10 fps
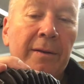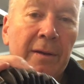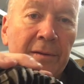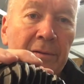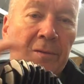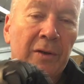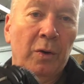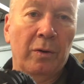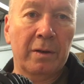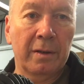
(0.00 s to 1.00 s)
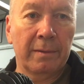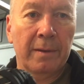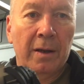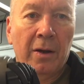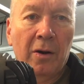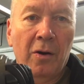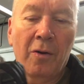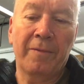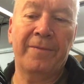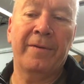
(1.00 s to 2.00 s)
the sort of look
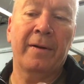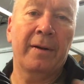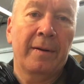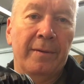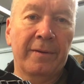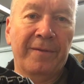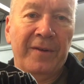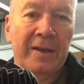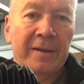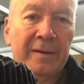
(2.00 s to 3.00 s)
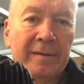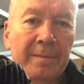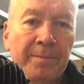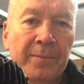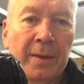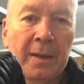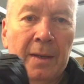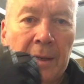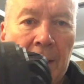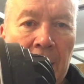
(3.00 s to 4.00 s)
of the fins,
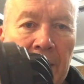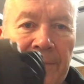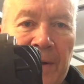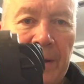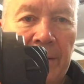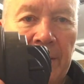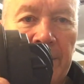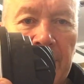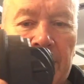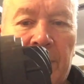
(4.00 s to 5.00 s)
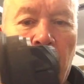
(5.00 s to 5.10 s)
I like the fact that it's